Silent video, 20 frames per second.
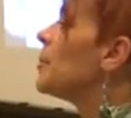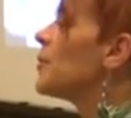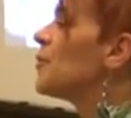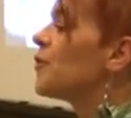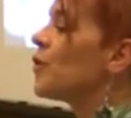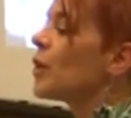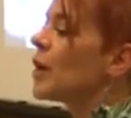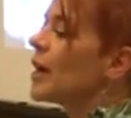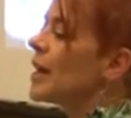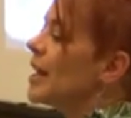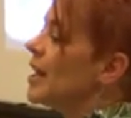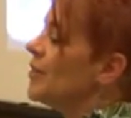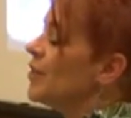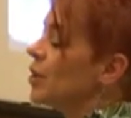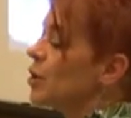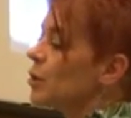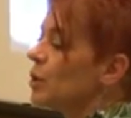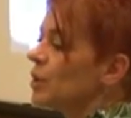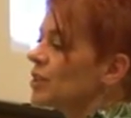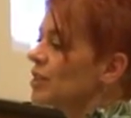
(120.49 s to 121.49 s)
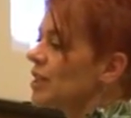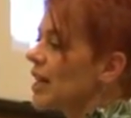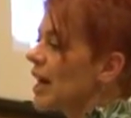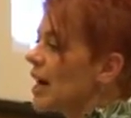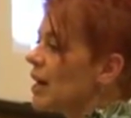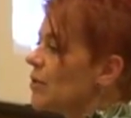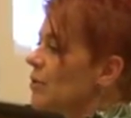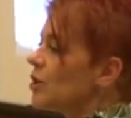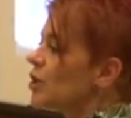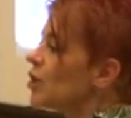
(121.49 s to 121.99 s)
before I even quilt it
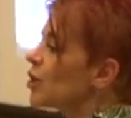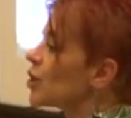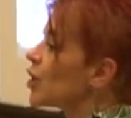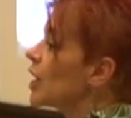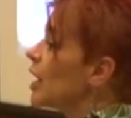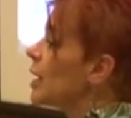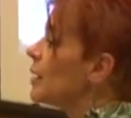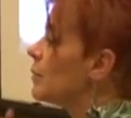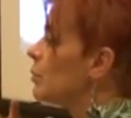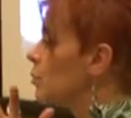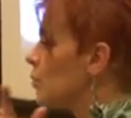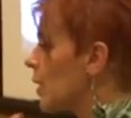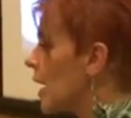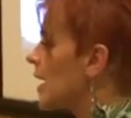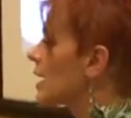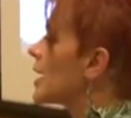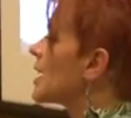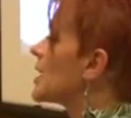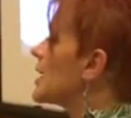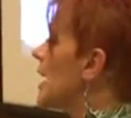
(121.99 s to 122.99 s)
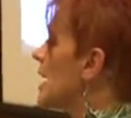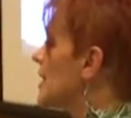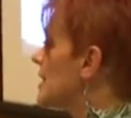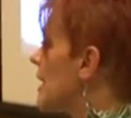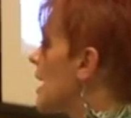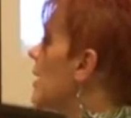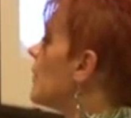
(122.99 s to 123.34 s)
out, you're going to recognize